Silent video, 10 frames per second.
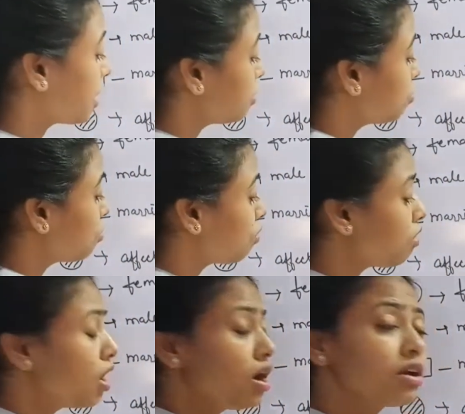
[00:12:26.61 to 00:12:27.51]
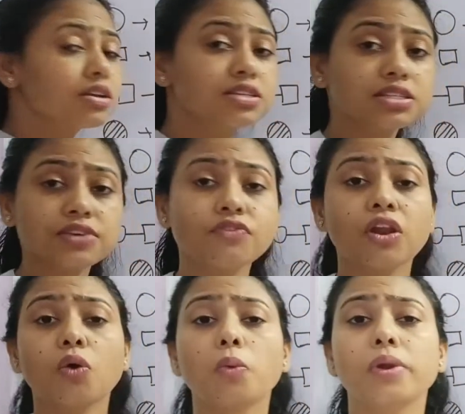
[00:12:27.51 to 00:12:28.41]
and you know recessive
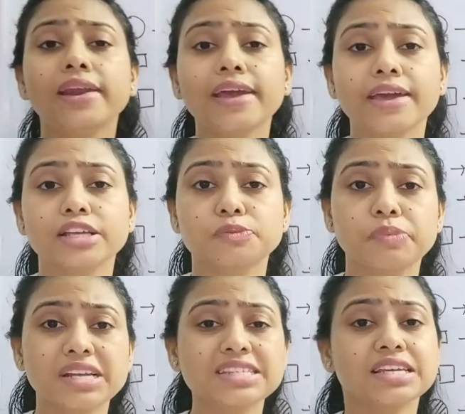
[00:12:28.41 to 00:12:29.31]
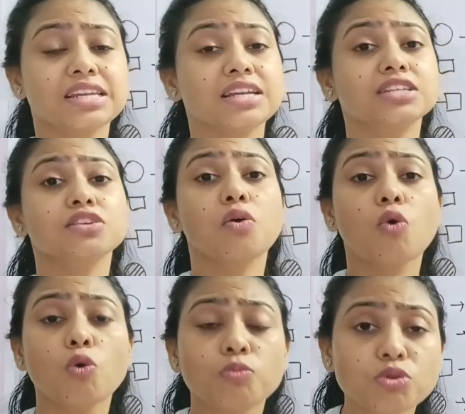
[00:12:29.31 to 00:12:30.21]
will only express in its
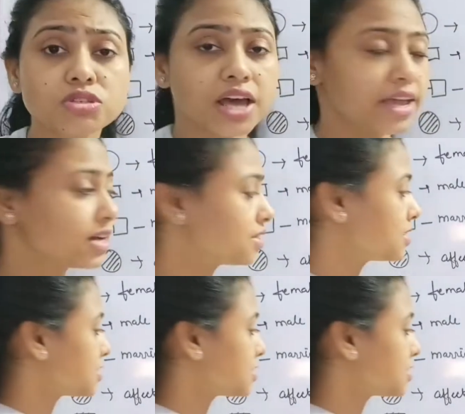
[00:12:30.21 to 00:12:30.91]
homozygous